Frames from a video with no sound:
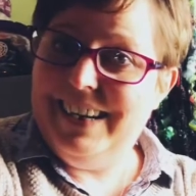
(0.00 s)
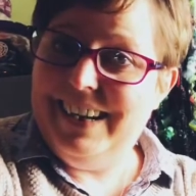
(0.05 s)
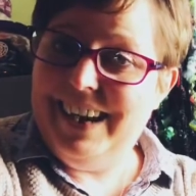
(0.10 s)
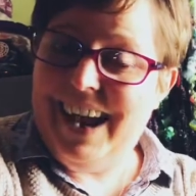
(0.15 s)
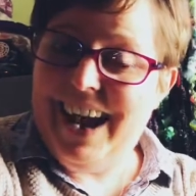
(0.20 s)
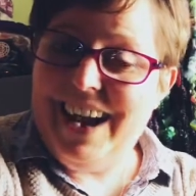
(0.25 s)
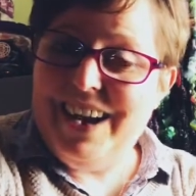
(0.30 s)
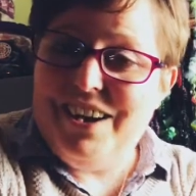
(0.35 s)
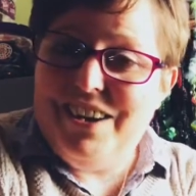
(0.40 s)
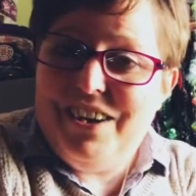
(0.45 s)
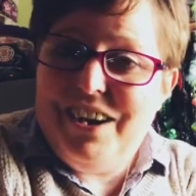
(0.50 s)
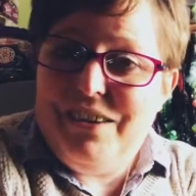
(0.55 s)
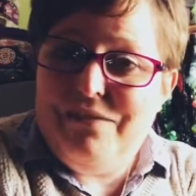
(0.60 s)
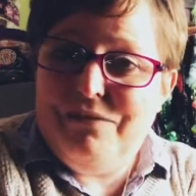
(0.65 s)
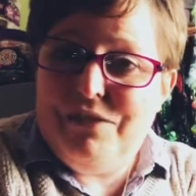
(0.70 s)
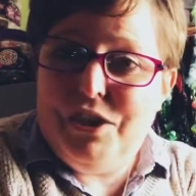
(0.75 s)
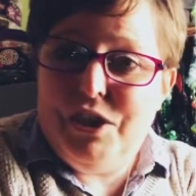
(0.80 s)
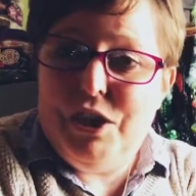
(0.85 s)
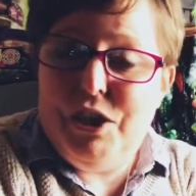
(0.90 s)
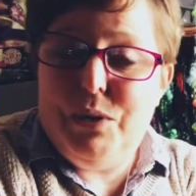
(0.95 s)
Hi, good
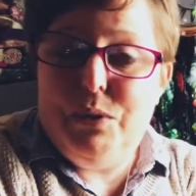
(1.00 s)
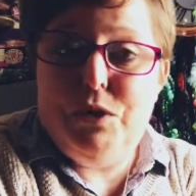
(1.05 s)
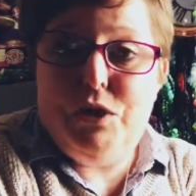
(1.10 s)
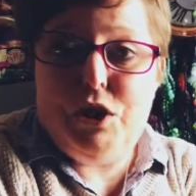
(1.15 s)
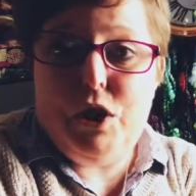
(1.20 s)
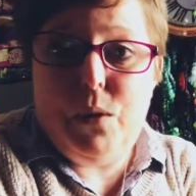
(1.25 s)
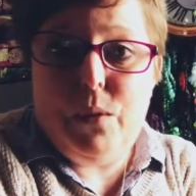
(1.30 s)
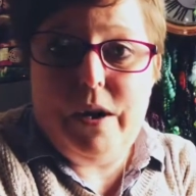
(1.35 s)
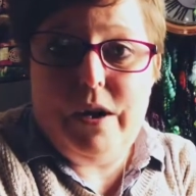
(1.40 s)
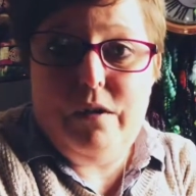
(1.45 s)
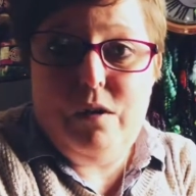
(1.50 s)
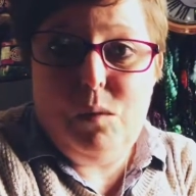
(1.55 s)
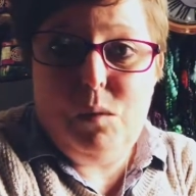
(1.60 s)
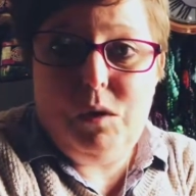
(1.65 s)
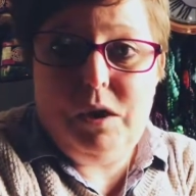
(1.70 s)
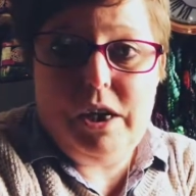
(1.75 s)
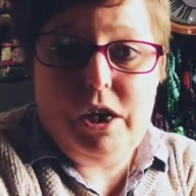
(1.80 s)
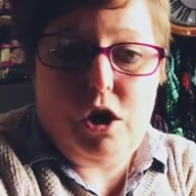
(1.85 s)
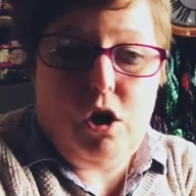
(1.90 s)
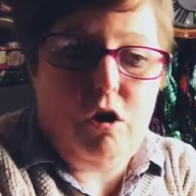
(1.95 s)
afternoon. Jo here at
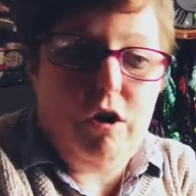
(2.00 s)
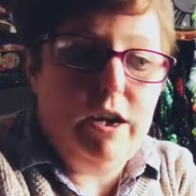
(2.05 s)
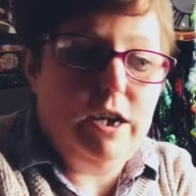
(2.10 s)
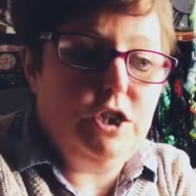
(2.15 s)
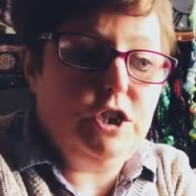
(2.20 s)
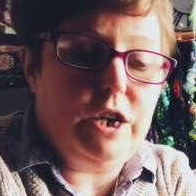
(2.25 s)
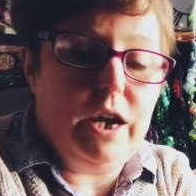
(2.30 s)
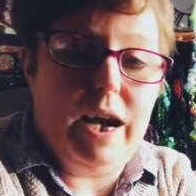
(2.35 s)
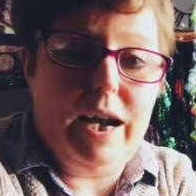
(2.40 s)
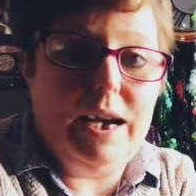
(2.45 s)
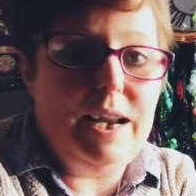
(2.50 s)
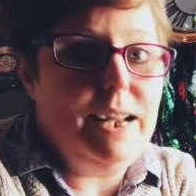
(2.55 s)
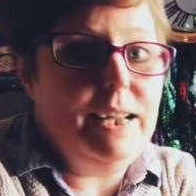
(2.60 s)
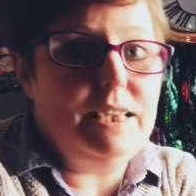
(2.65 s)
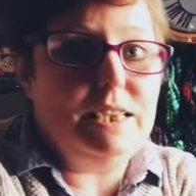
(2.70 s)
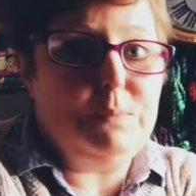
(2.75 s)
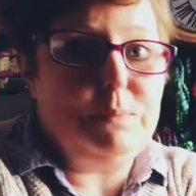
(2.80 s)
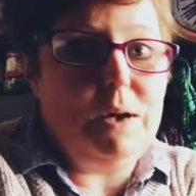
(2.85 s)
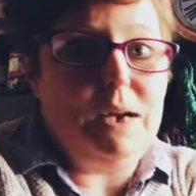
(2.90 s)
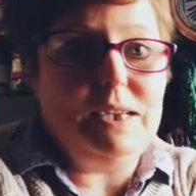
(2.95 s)
Wooliecottage, and
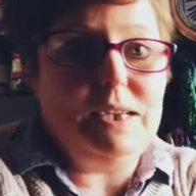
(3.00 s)
it's my